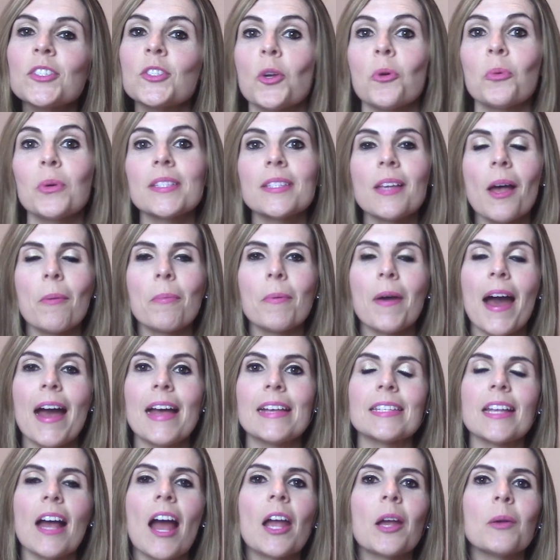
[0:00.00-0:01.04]
So what's up
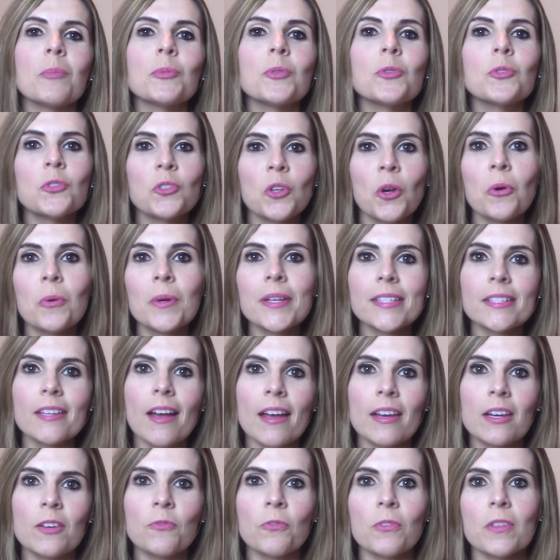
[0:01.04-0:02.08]
guys? I am so
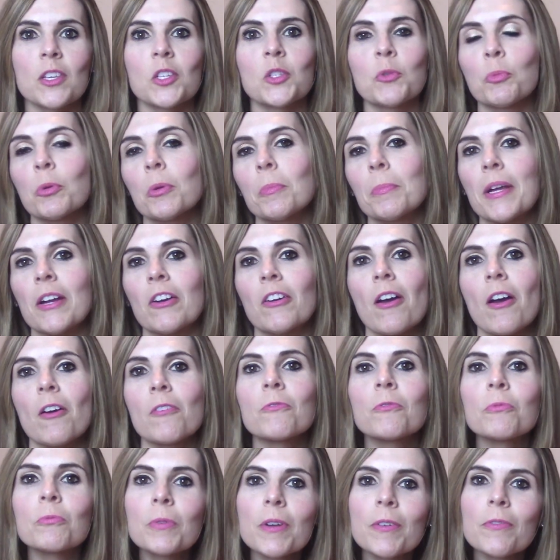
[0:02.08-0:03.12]
excited for this premiere
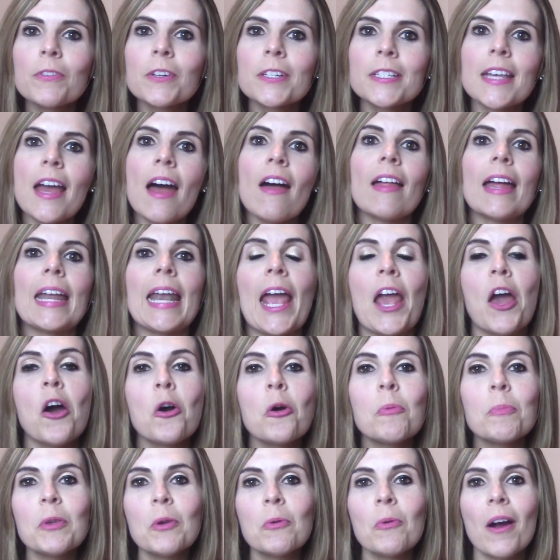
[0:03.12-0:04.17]
of Riverdale and I
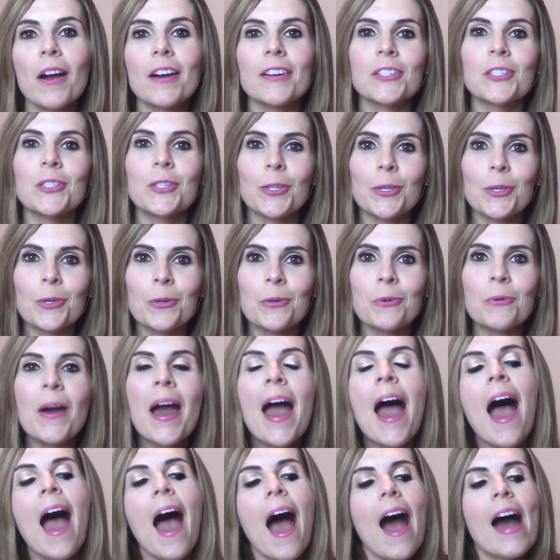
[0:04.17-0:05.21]
hope you are too.
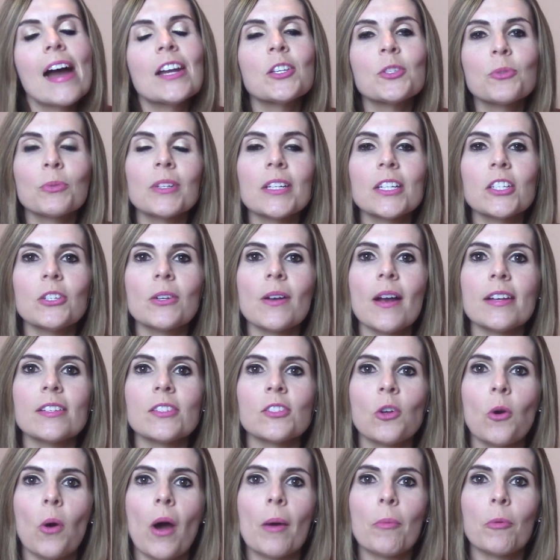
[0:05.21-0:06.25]
I just want to let you guys
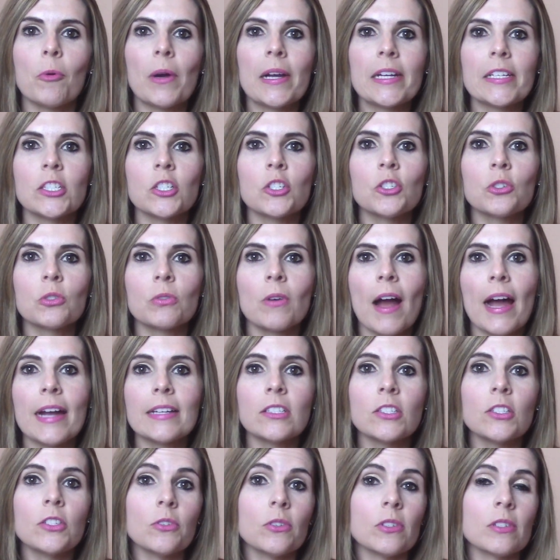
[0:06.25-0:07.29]
know I'm going to try
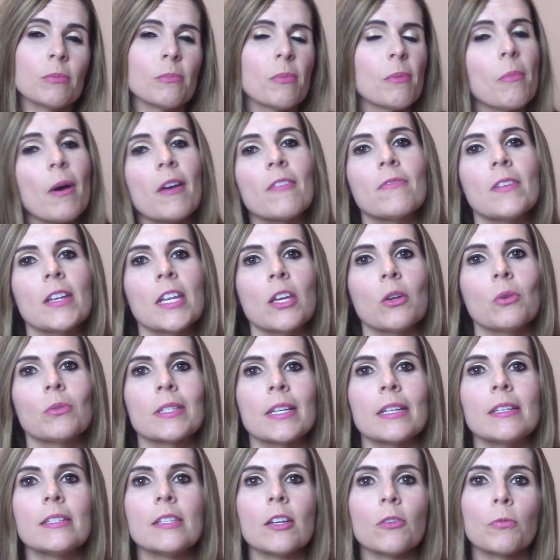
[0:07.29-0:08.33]
to do some of my videos
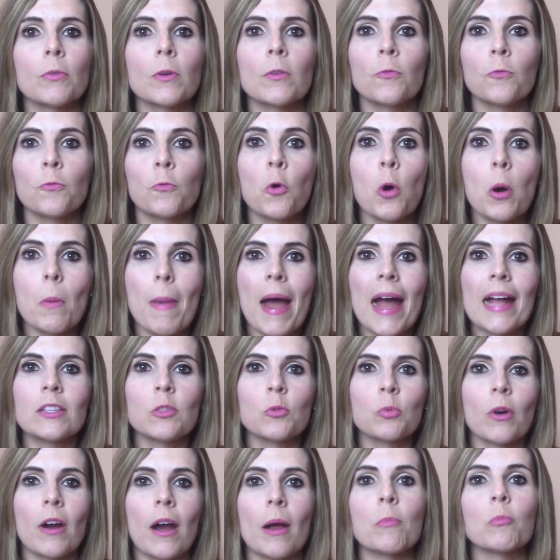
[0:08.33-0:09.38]
in different formats
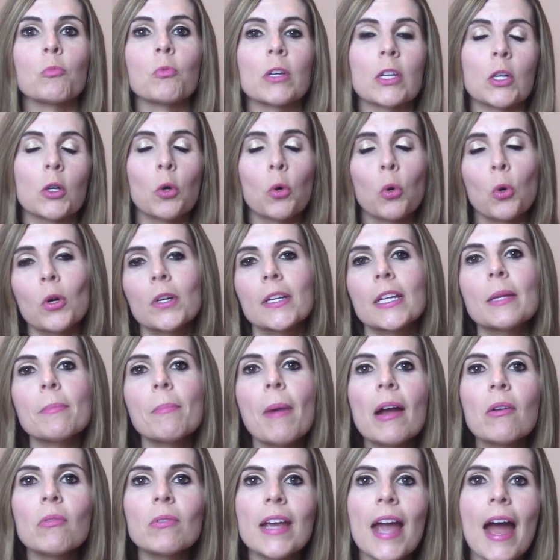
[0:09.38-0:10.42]
where I'm recording
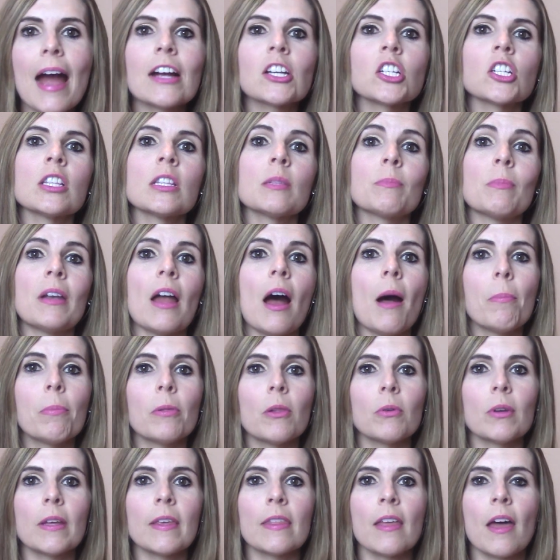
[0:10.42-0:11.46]
my reactions but
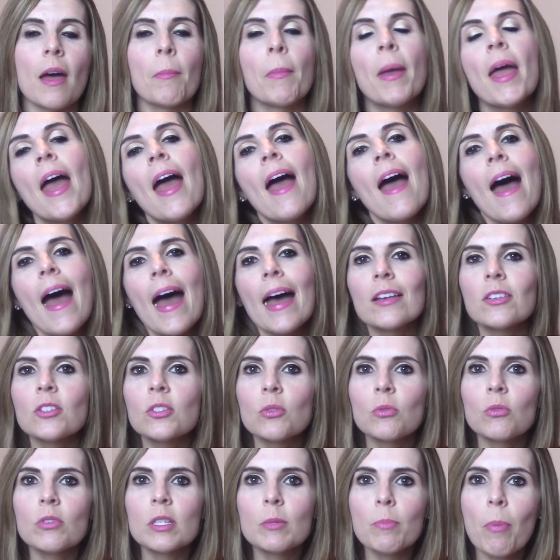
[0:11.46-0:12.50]
uploading them as
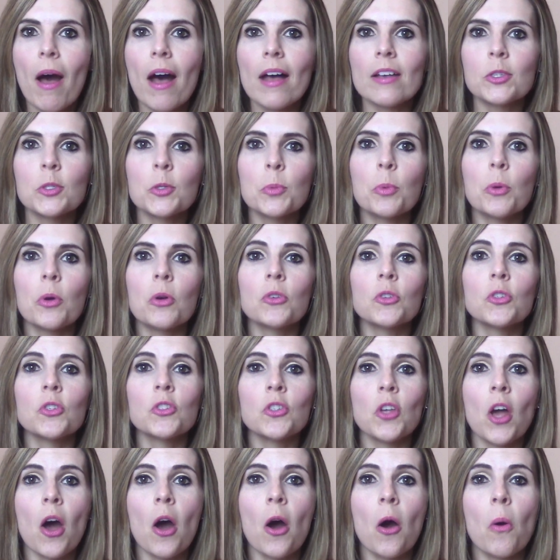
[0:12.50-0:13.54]
soon as possible.
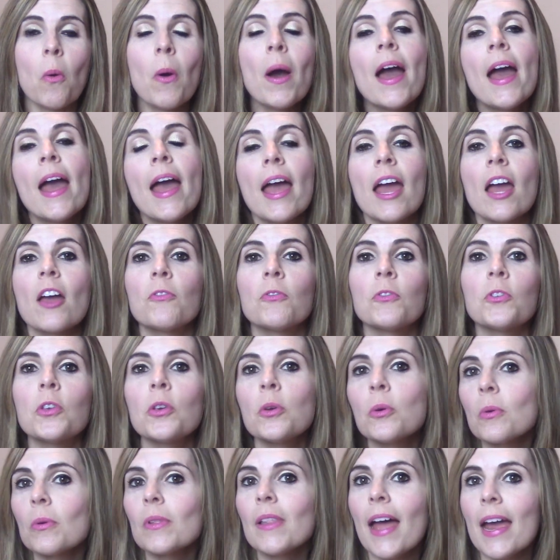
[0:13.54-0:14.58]
So if
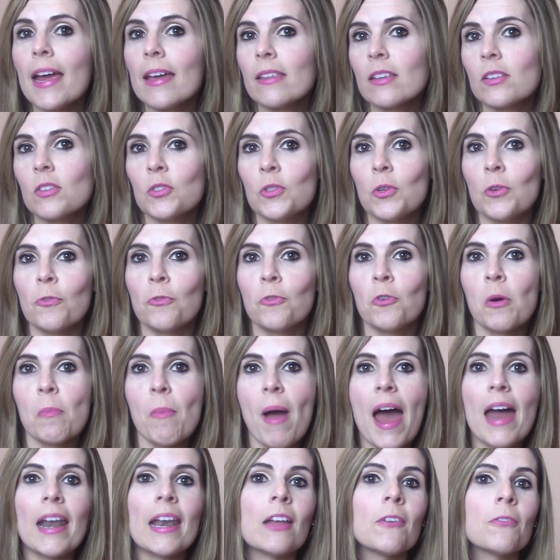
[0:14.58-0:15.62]
you like this new
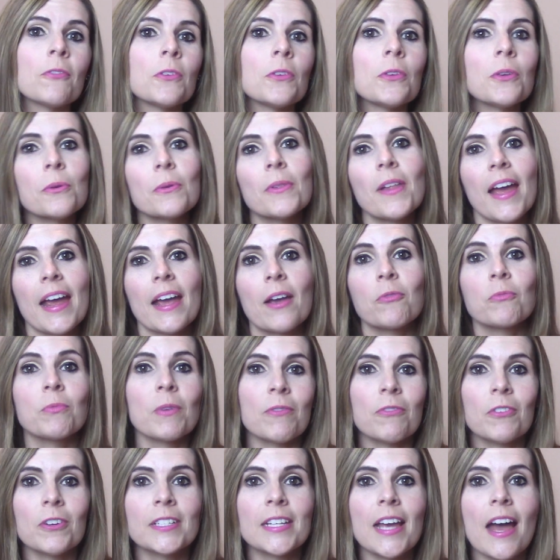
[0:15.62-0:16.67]
format, if you like
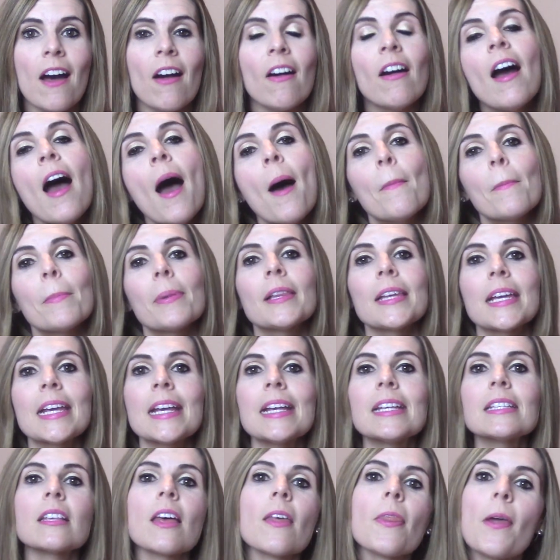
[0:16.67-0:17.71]
Riverdale,
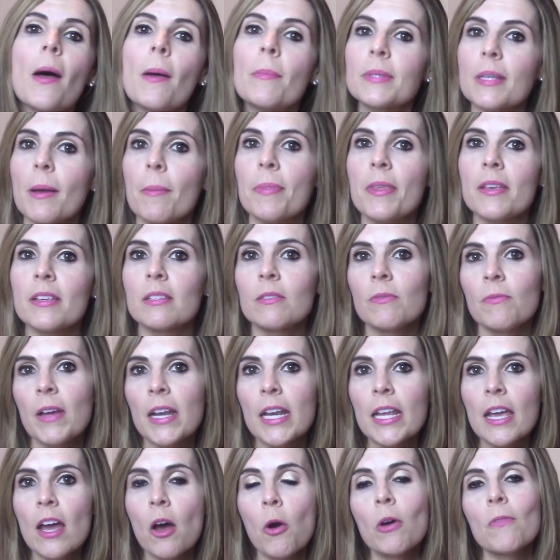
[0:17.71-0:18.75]
please thumbs up this
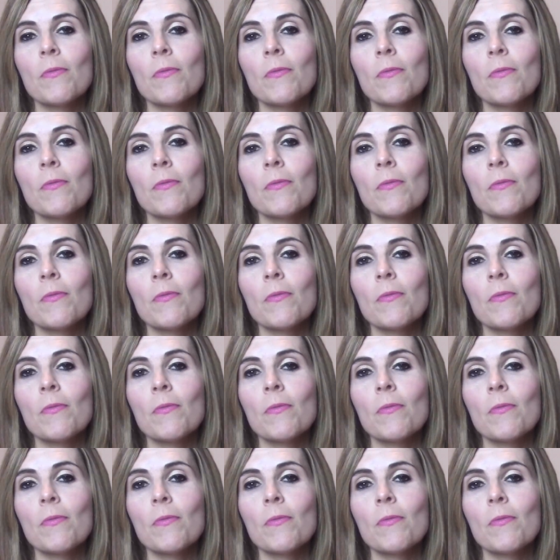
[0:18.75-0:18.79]
video.